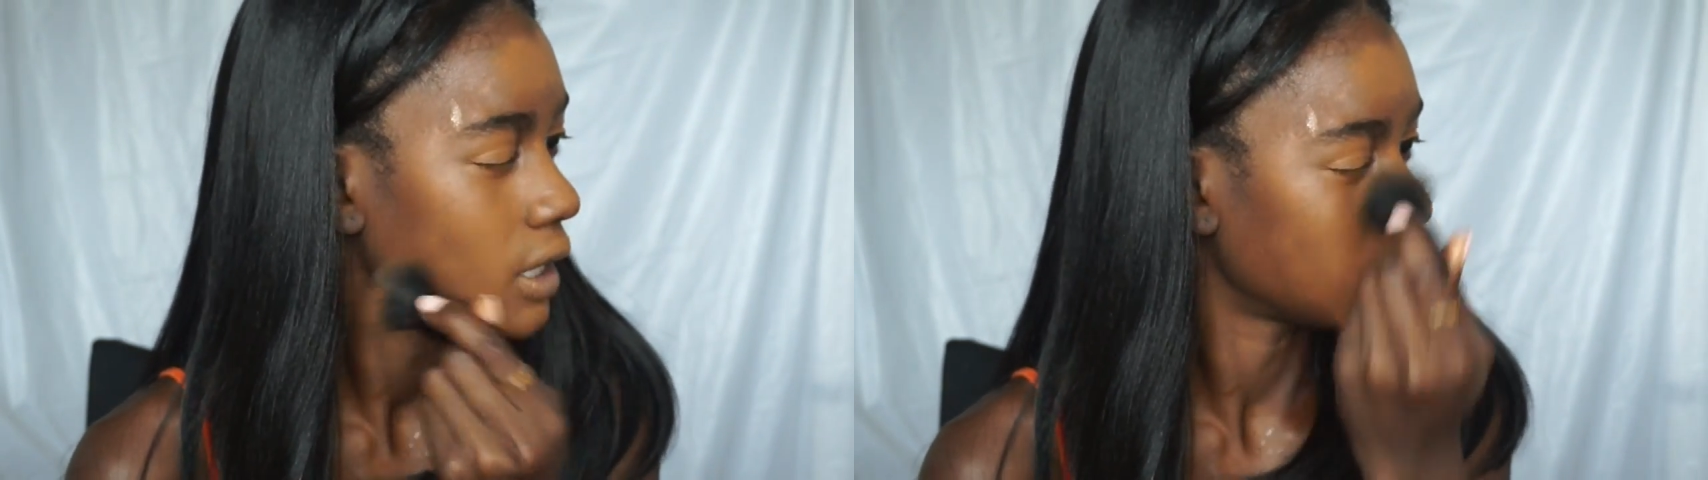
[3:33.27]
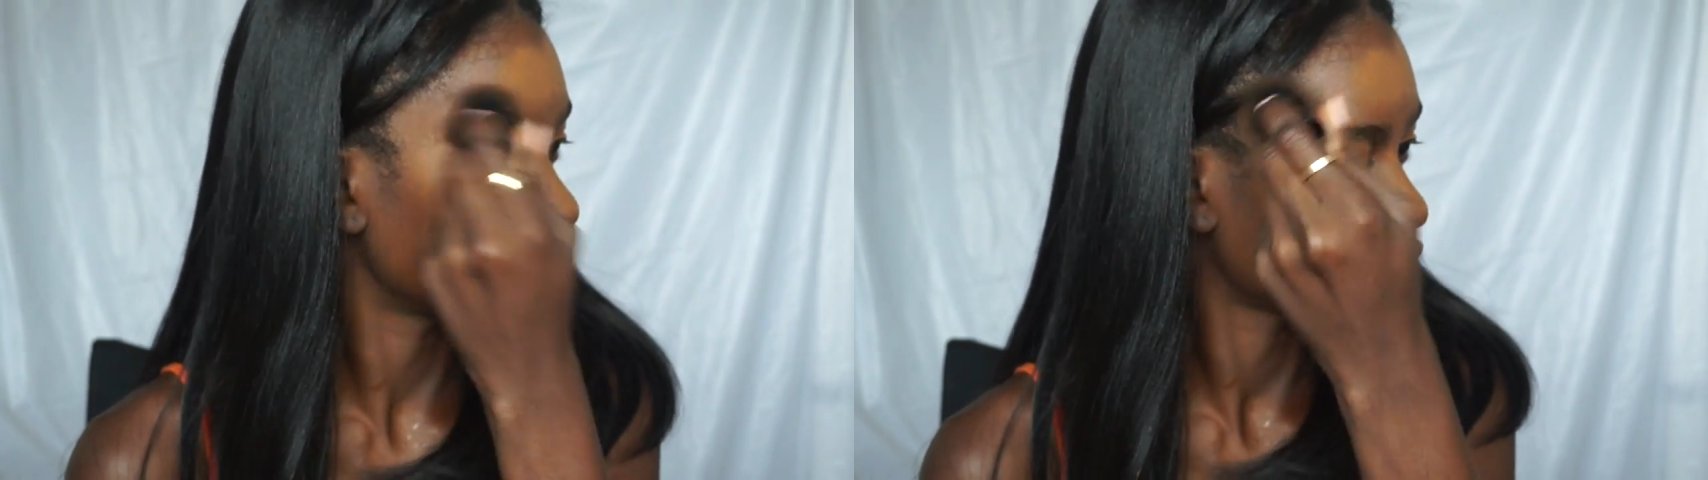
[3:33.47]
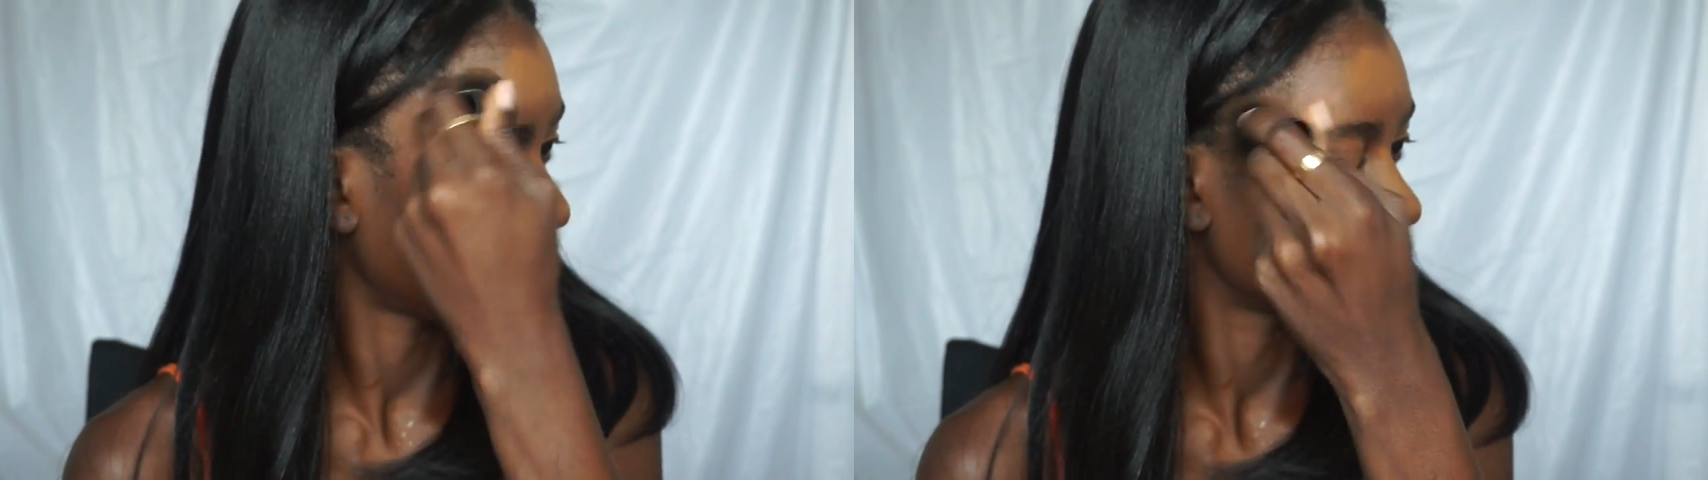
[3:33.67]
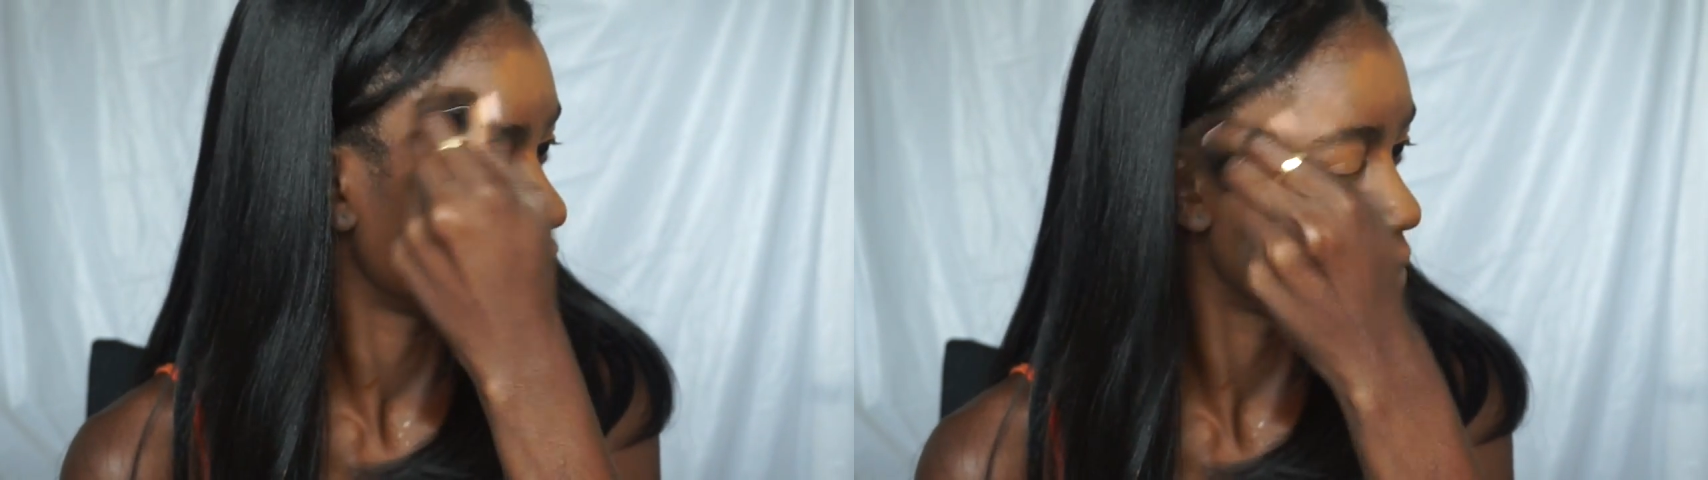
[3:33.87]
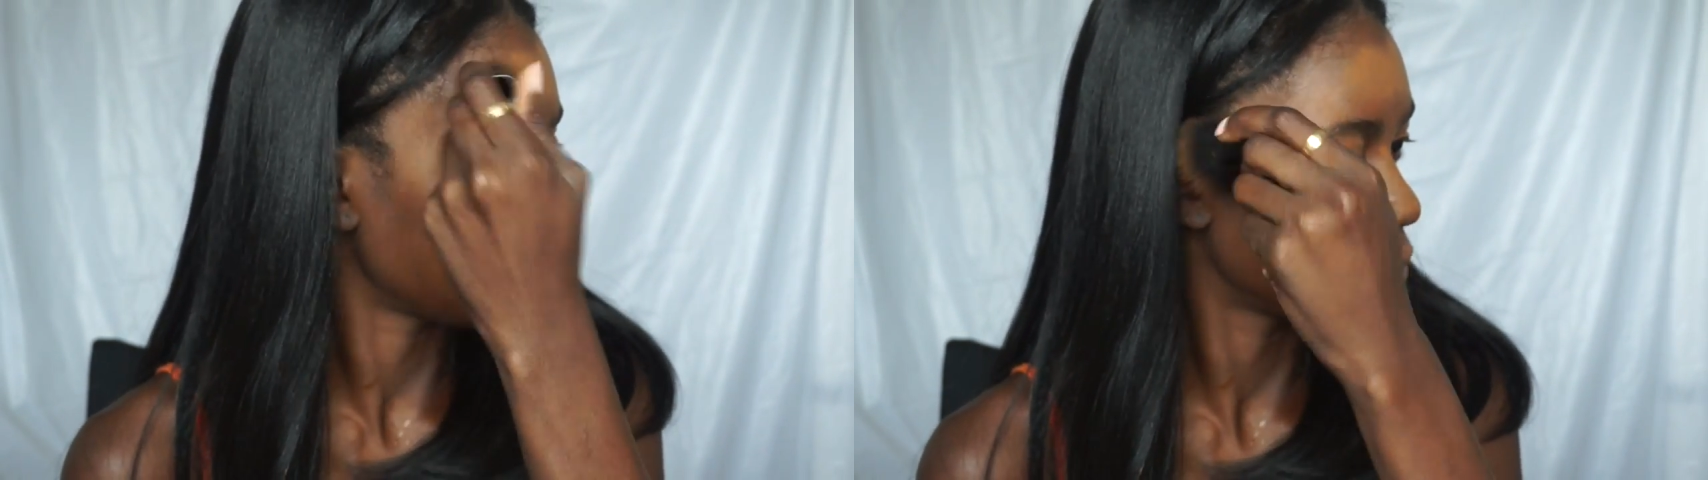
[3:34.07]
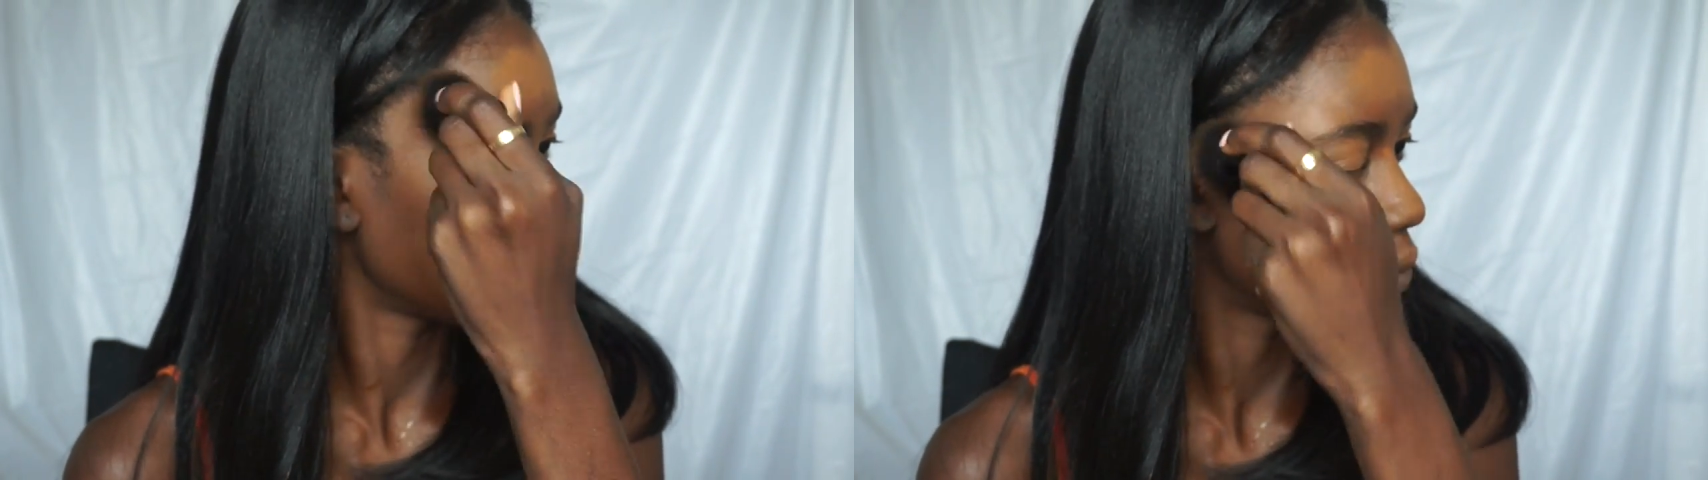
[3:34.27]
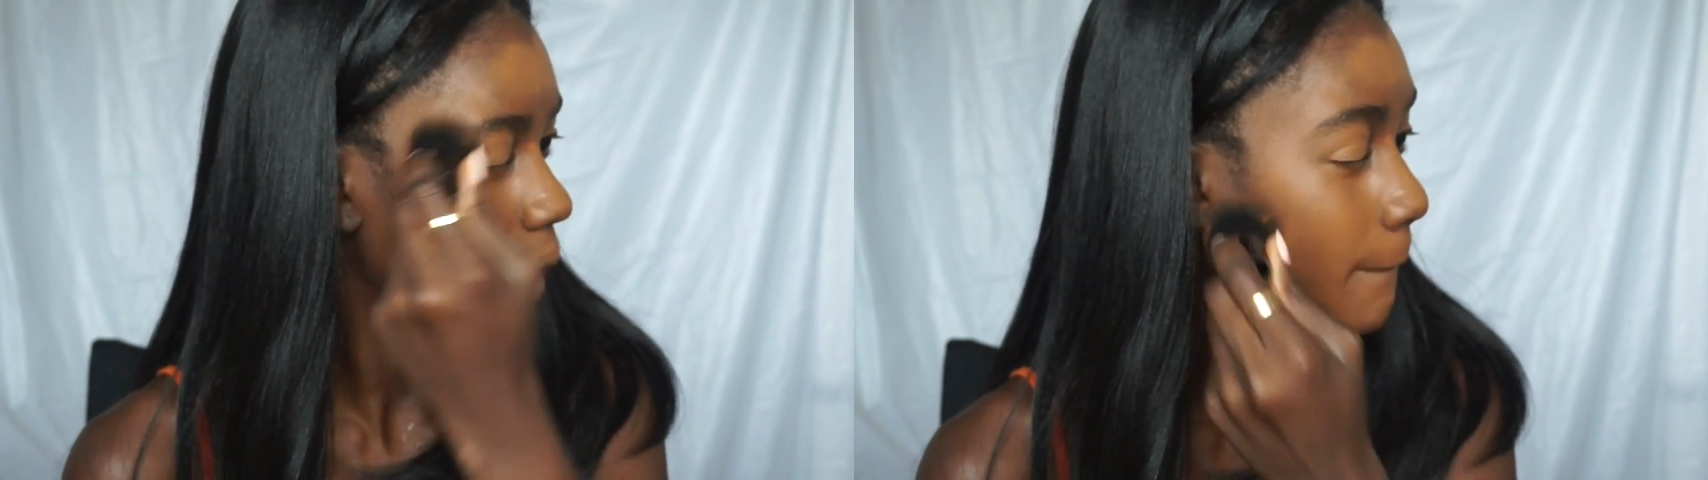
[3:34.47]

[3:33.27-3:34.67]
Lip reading: and try to